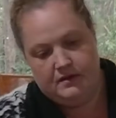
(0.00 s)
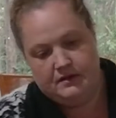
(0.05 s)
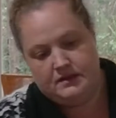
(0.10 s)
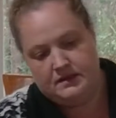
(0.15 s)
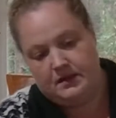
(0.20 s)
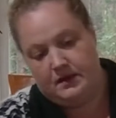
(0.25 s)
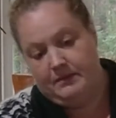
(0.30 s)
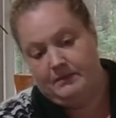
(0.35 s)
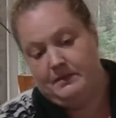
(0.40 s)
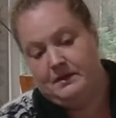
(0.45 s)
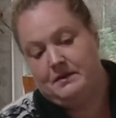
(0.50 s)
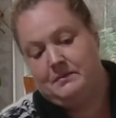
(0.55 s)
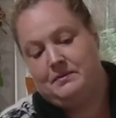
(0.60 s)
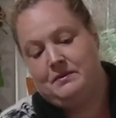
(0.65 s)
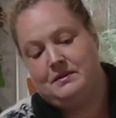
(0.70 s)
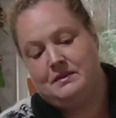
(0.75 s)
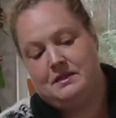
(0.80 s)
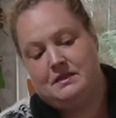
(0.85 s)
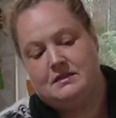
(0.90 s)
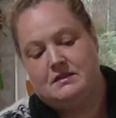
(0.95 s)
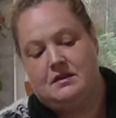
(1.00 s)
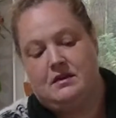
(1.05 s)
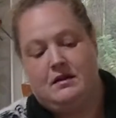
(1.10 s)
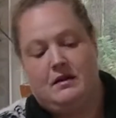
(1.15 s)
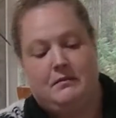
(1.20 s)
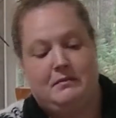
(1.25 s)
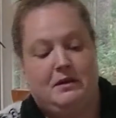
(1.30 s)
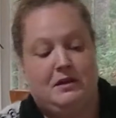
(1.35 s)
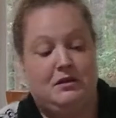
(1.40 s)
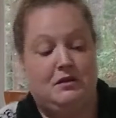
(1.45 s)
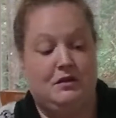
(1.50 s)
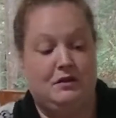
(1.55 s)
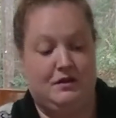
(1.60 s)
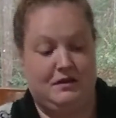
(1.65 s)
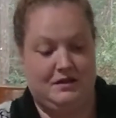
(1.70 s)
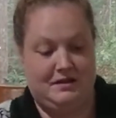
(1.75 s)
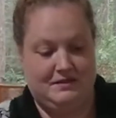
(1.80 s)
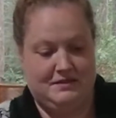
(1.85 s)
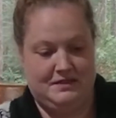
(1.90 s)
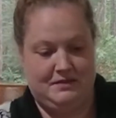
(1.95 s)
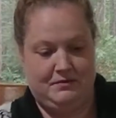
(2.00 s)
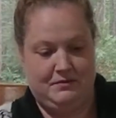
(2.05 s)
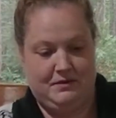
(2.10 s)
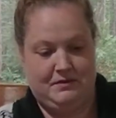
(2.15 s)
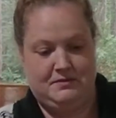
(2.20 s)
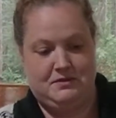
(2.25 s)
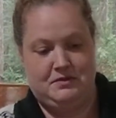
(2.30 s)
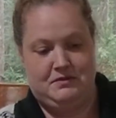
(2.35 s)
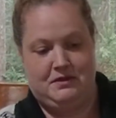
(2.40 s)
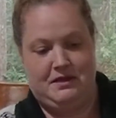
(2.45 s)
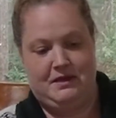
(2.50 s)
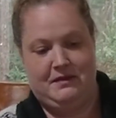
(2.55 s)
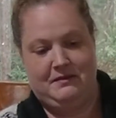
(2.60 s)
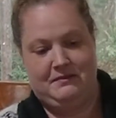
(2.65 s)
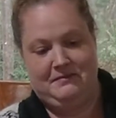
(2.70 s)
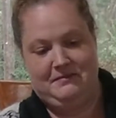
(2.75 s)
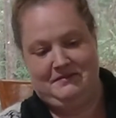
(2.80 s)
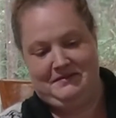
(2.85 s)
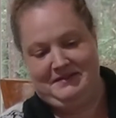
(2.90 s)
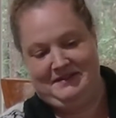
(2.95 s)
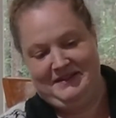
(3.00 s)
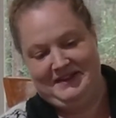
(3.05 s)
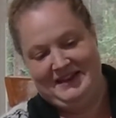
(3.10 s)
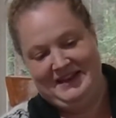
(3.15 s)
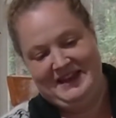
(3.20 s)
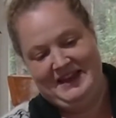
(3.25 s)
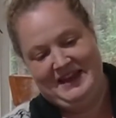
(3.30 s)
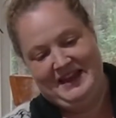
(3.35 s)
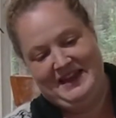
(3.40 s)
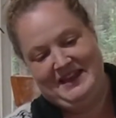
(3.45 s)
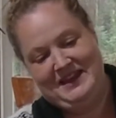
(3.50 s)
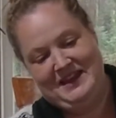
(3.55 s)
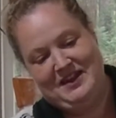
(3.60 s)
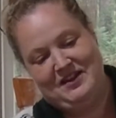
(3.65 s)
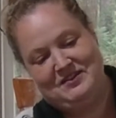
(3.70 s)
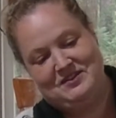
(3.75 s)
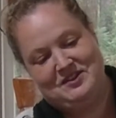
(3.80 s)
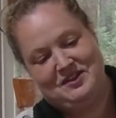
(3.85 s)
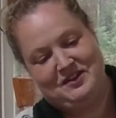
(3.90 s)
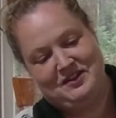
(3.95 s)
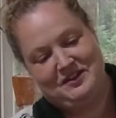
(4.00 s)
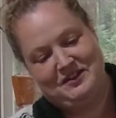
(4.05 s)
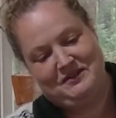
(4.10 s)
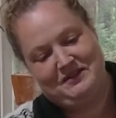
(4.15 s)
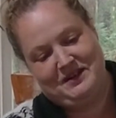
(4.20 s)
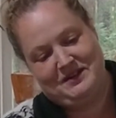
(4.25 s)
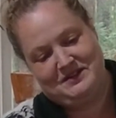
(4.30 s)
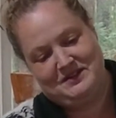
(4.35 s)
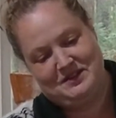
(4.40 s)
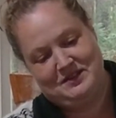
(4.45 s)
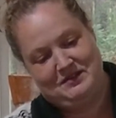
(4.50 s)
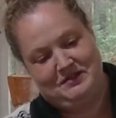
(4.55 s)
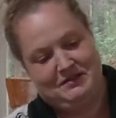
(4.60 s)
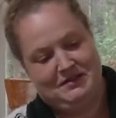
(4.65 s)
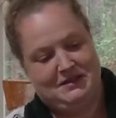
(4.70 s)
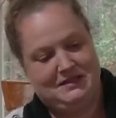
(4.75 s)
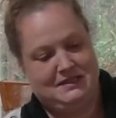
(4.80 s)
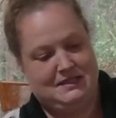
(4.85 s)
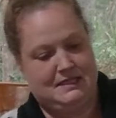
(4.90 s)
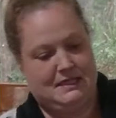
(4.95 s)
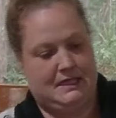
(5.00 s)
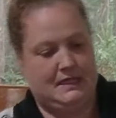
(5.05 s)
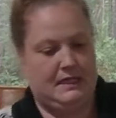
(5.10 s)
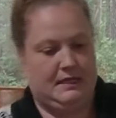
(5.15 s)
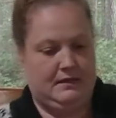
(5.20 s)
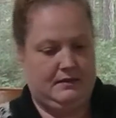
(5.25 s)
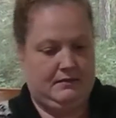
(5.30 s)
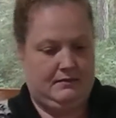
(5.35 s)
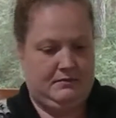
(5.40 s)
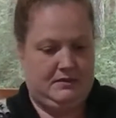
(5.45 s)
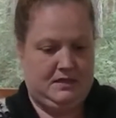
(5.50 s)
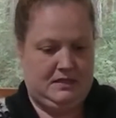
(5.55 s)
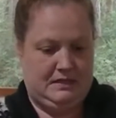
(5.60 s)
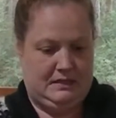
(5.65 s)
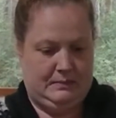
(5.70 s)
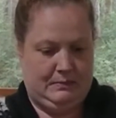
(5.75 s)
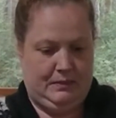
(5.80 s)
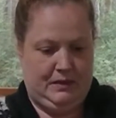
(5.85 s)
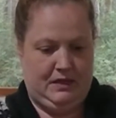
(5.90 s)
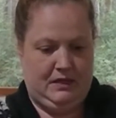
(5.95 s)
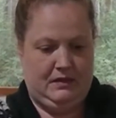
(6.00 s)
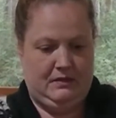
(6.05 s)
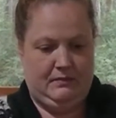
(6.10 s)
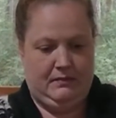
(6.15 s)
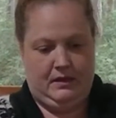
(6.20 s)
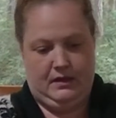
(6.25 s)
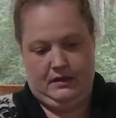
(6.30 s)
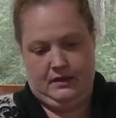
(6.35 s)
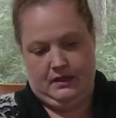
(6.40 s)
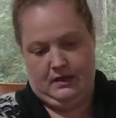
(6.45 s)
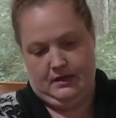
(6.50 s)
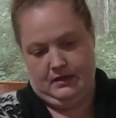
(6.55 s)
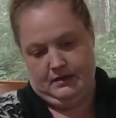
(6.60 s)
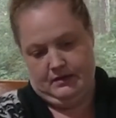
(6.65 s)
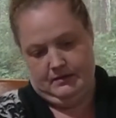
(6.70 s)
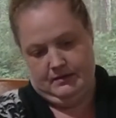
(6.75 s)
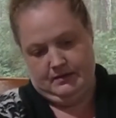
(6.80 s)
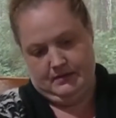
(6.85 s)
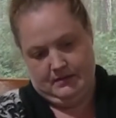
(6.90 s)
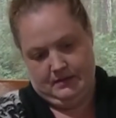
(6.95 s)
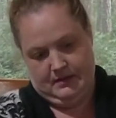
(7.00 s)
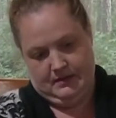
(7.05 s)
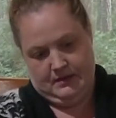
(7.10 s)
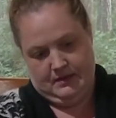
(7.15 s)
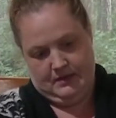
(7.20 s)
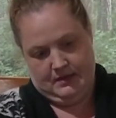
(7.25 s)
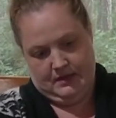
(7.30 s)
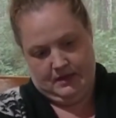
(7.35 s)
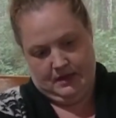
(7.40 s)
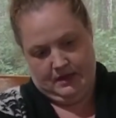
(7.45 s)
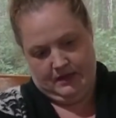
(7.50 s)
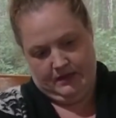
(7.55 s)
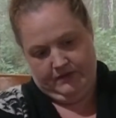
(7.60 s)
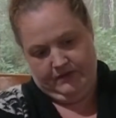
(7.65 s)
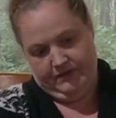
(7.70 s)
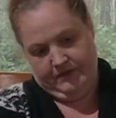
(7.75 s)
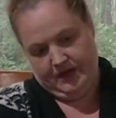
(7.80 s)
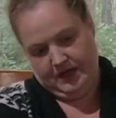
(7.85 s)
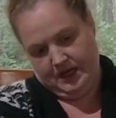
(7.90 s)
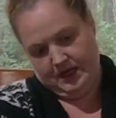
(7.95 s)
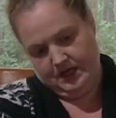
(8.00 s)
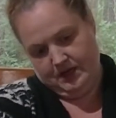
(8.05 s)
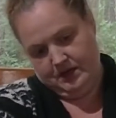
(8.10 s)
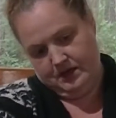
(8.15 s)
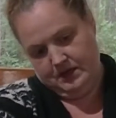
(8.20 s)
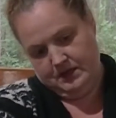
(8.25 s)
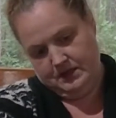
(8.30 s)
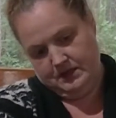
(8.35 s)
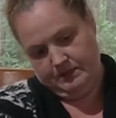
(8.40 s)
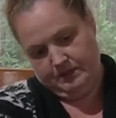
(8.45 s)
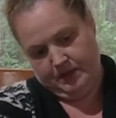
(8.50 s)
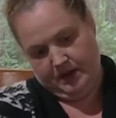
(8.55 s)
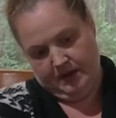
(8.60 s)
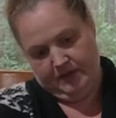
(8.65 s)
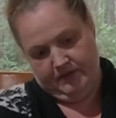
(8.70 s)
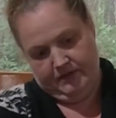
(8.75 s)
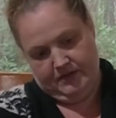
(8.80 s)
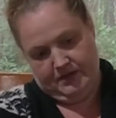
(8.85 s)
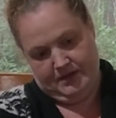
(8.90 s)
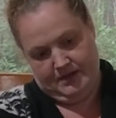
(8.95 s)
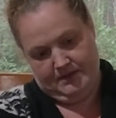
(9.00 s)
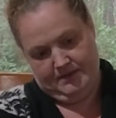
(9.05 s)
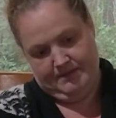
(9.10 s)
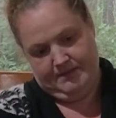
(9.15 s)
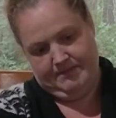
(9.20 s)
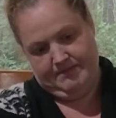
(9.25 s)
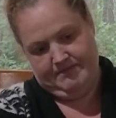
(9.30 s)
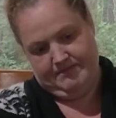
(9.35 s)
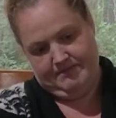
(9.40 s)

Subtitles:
So I'm going to put these on, I'm going to look and see what I'm doing. And then I'll turn it around so you can see. I'm just putting them on there, kind of finding a good spot for them.